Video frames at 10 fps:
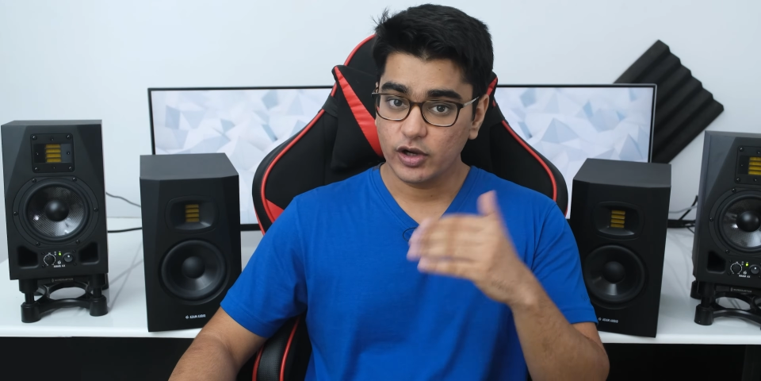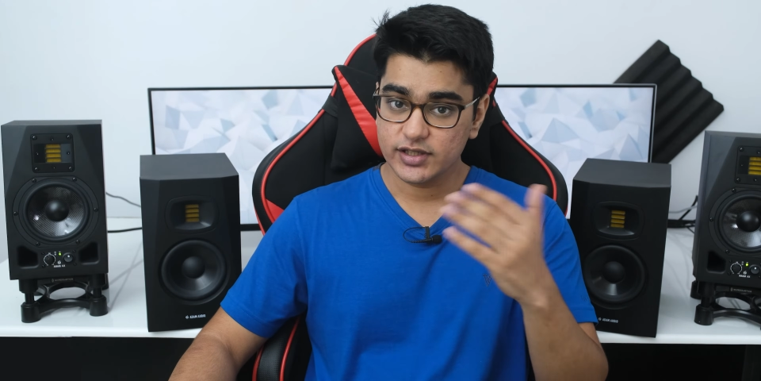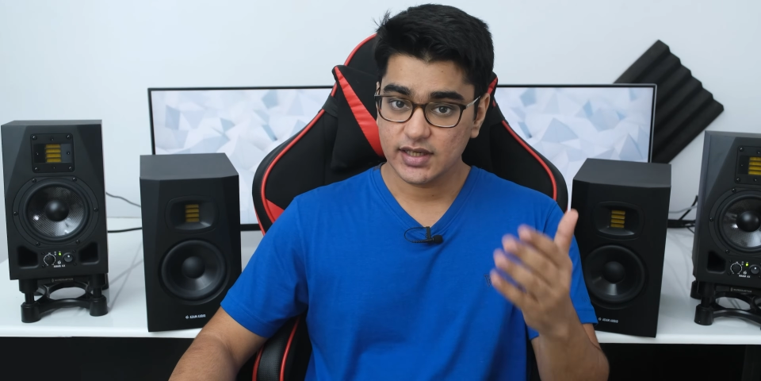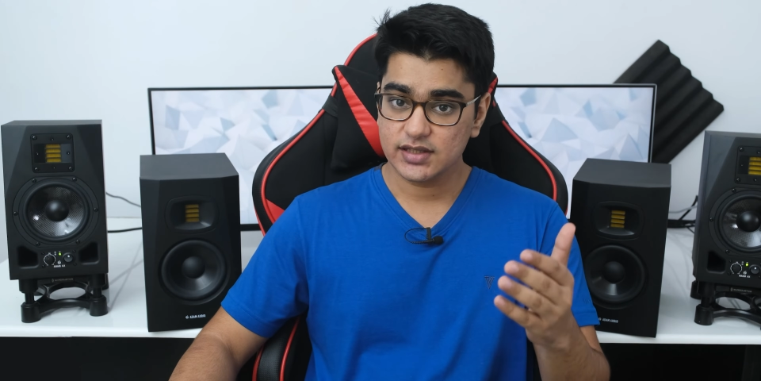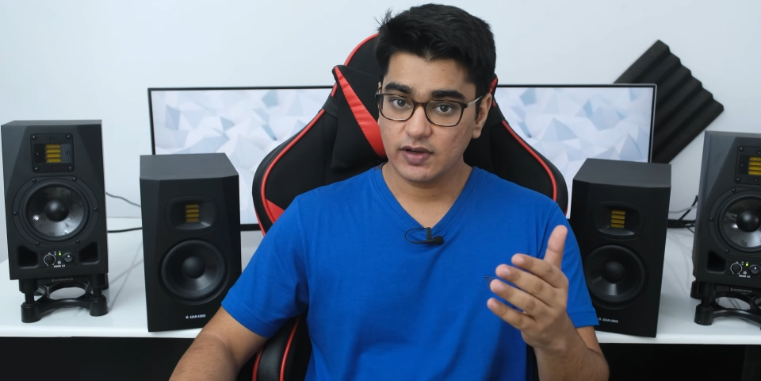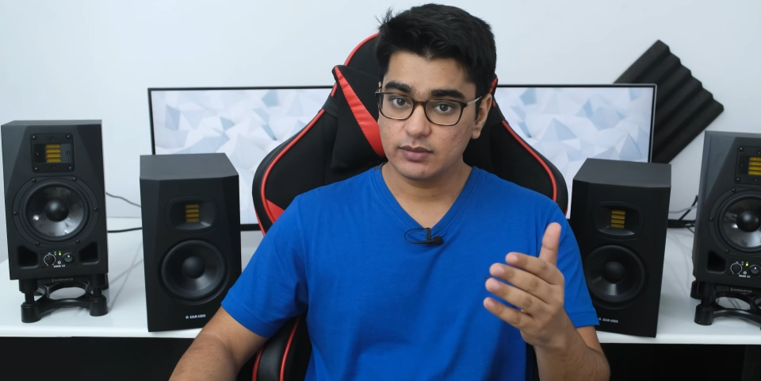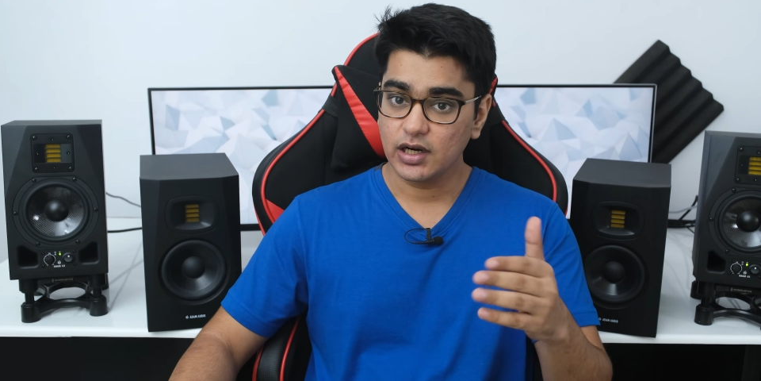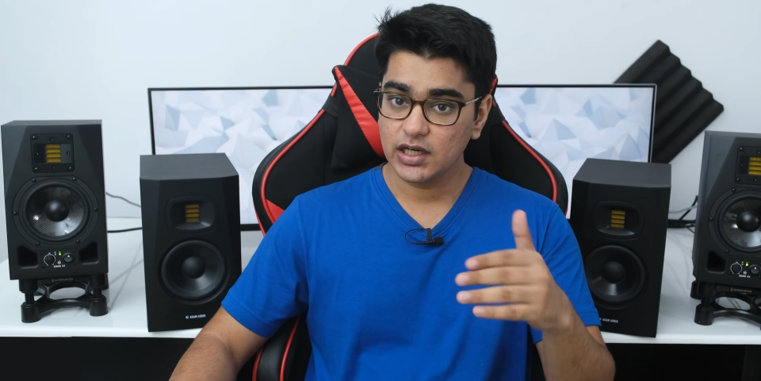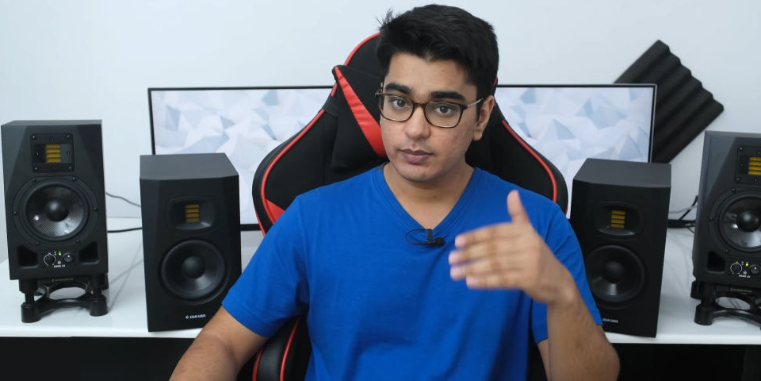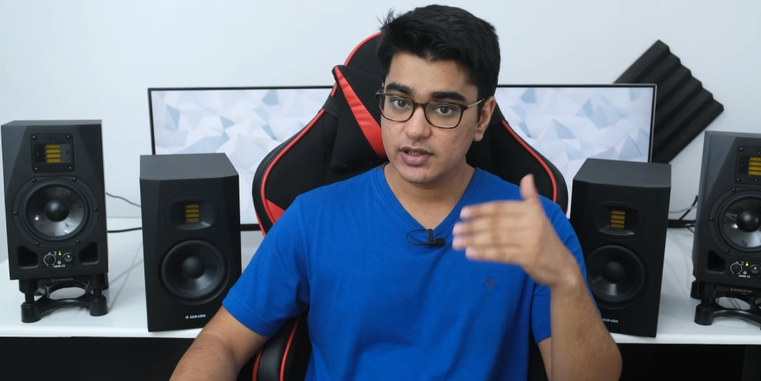voices when
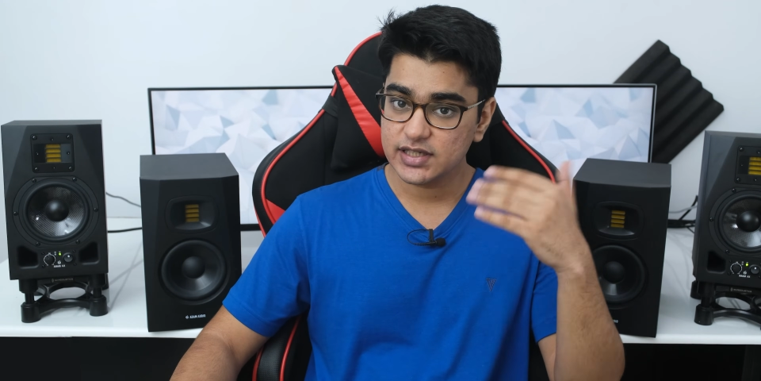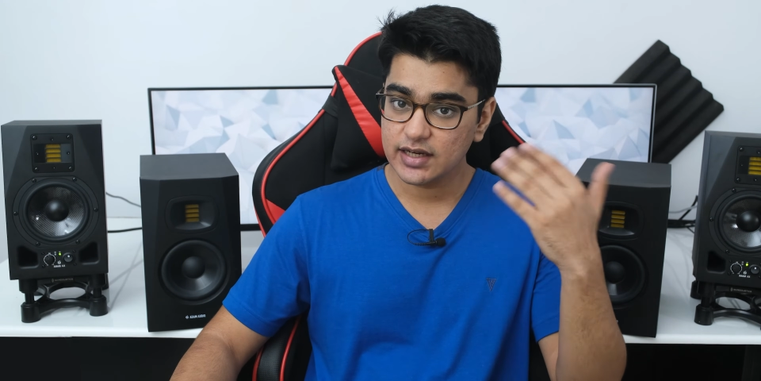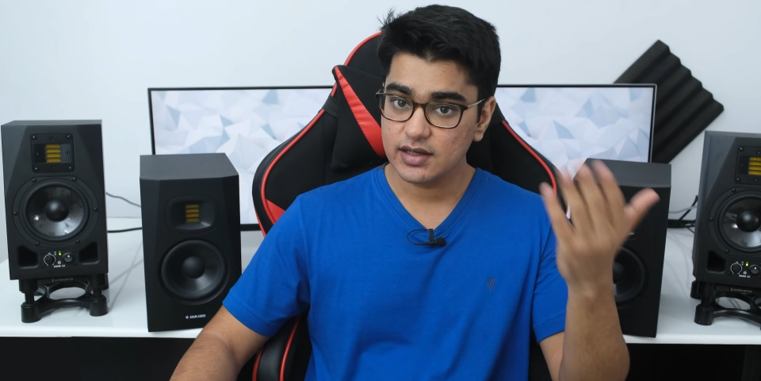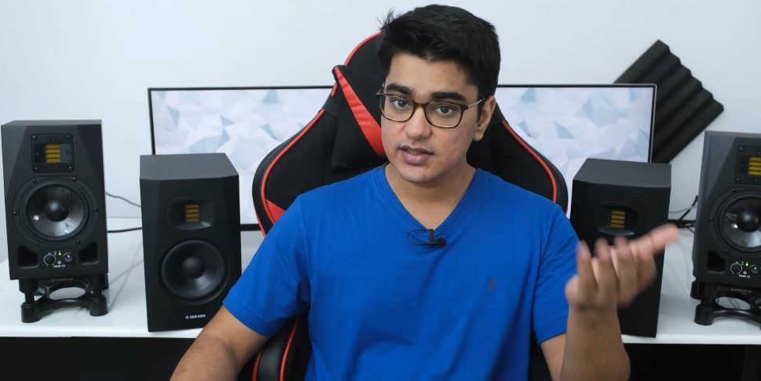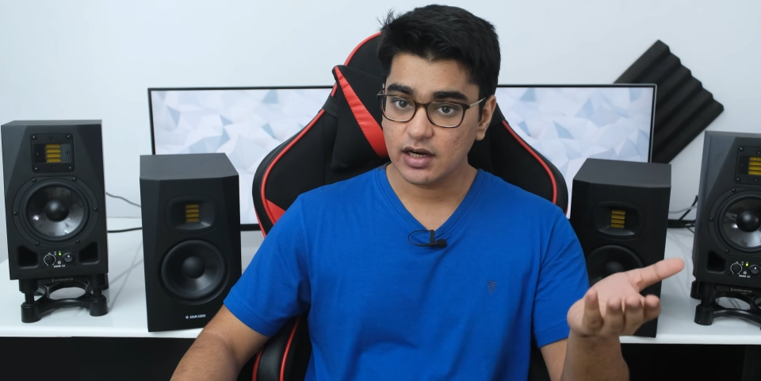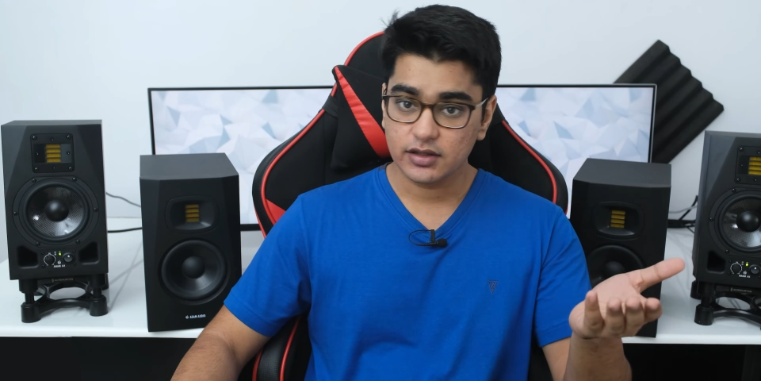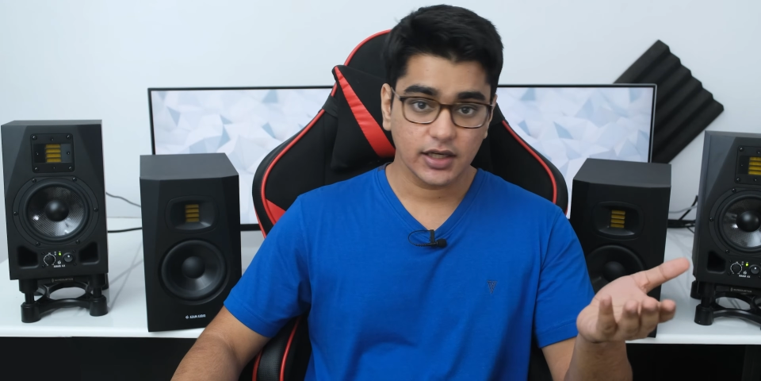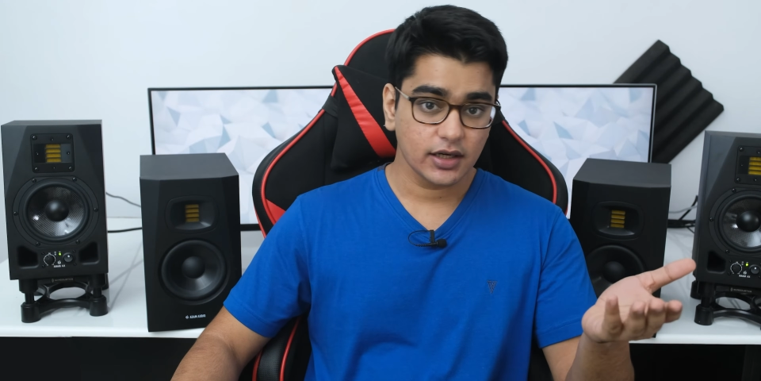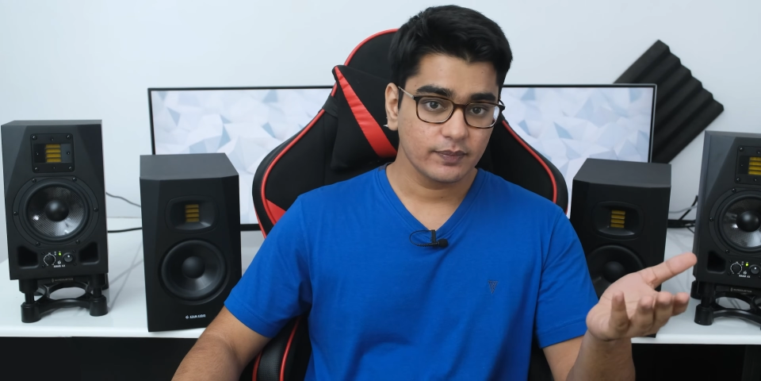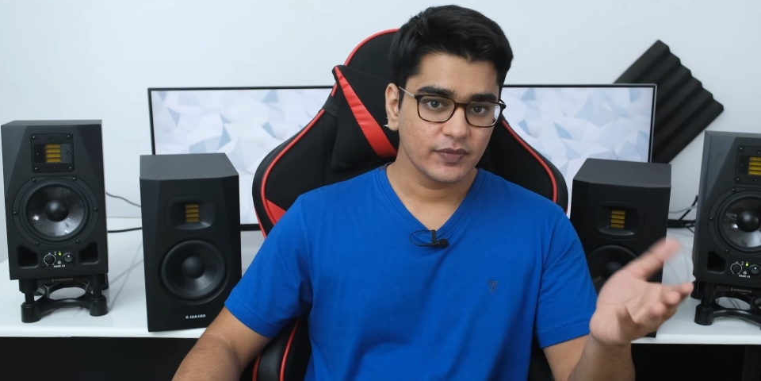multiple singers are
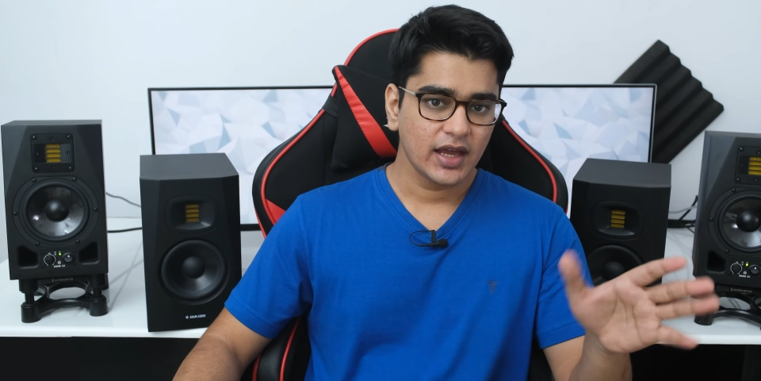there,